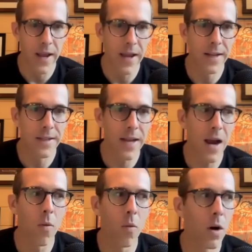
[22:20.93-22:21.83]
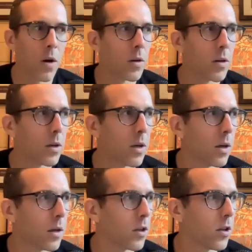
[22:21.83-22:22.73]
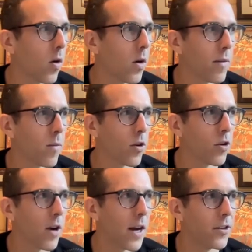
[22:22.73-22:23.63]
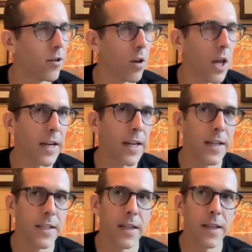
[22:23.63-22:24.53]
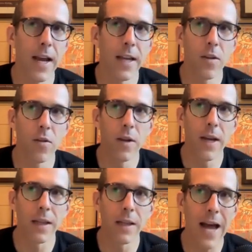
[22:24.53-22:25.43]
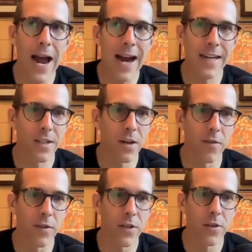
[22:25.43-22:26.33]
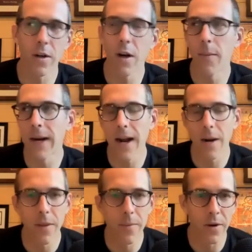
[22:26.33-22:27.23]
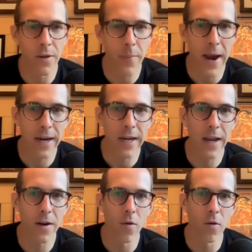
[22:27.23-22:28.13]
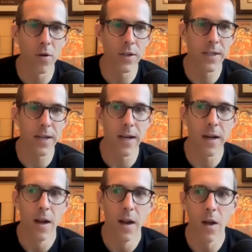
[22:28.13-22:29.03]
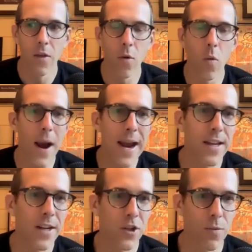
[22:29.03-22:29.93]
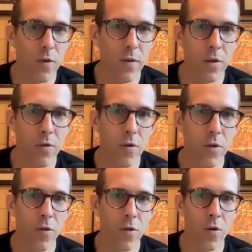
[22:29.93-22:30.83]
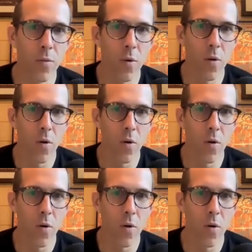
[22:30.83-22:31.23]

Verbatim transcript: And is that what, go even more granular, like, is it that you get lax and all of a sudden you're like, oh my God, I'm in the middle of the pack again? Or is it the way that you're moving through the group?